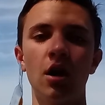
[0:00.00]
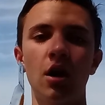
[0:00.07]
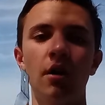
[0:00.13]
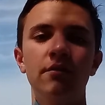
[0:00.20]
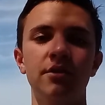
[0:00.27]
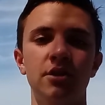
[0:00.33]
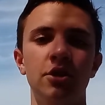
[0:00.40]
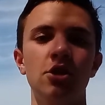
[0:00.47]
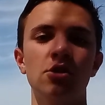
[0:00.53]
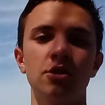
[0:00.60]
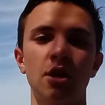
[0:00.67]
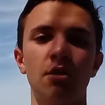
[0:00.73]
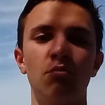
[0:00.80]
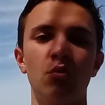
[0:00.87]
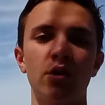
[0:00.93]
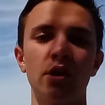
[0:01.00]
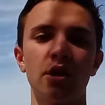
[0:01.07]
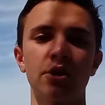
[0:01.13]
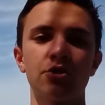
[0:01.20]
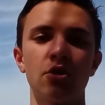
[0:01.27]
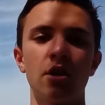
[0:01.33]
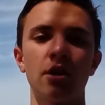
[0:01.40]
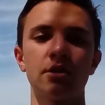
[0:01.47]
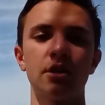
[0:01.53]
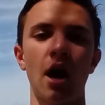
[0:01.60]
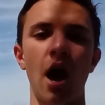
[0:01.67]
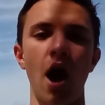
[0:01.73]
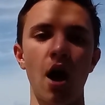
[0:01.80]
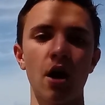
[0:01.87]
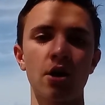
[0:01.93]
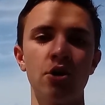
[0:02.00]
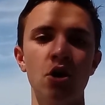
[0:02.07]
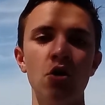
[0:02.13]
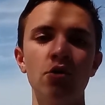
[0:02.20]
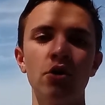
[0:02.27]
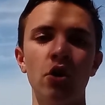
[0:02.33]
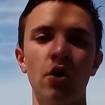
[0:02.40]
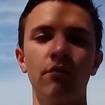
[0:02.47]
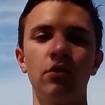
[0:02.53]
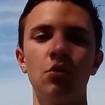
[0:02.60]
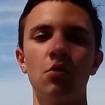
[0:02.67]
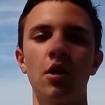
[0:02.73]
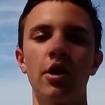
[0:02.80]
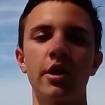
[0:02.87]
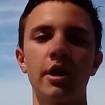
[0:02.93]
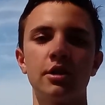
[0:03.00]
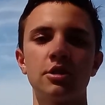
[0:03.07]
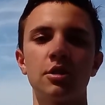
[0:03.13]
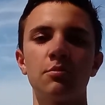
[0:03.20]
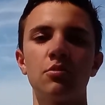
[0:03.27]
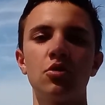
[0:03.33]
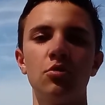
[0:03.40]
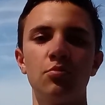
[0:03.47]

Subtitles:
of steals on marine electronics. Go there if you want to get some good